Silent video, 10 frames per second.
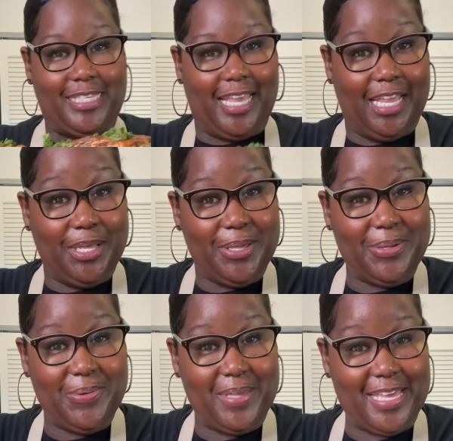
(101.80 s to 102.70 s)
again,
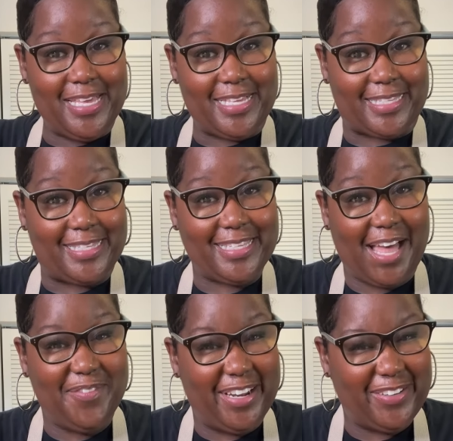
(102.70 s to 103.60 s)
who is
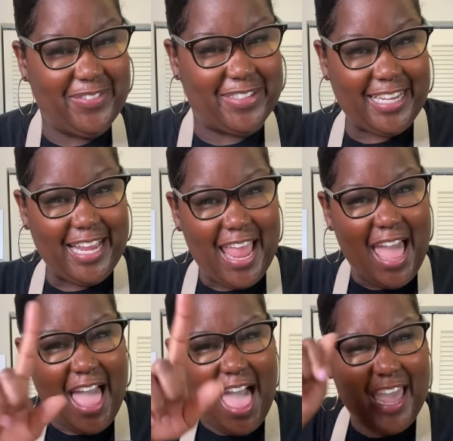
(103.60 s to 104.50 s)
coming over?
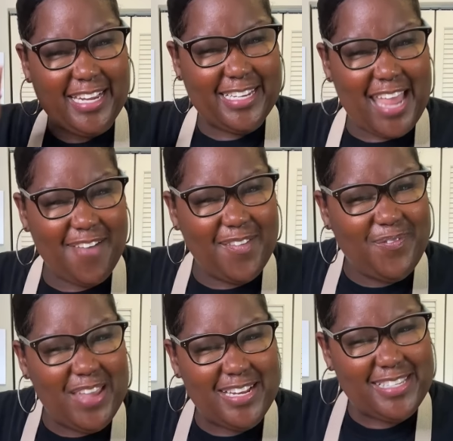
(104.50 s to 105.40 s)
I know what
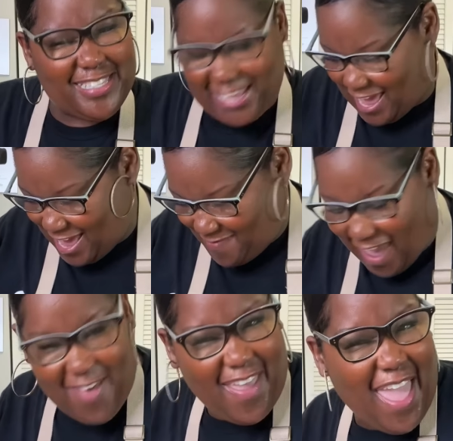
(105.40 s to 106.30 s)
I'm saying, baby.